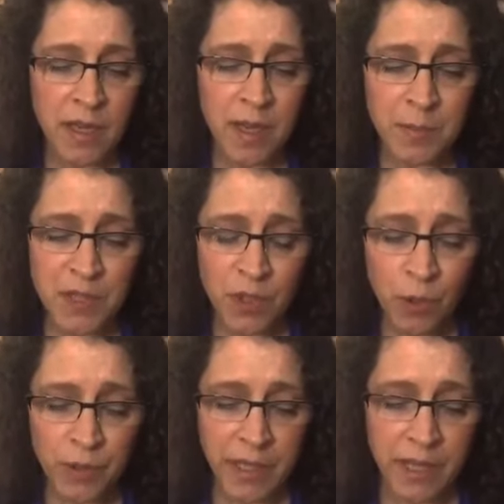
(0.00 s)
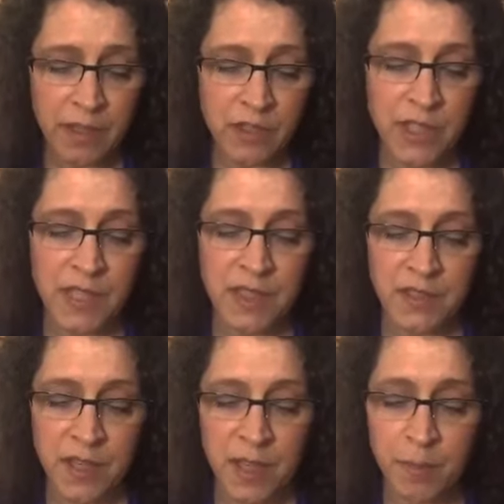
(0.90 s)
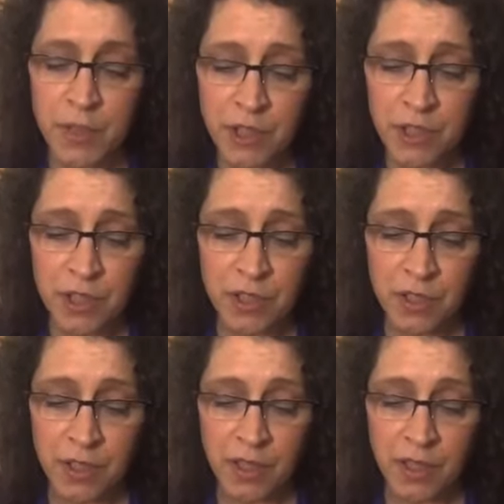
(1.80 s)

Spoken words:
I'm sorry, she says to him. Shh.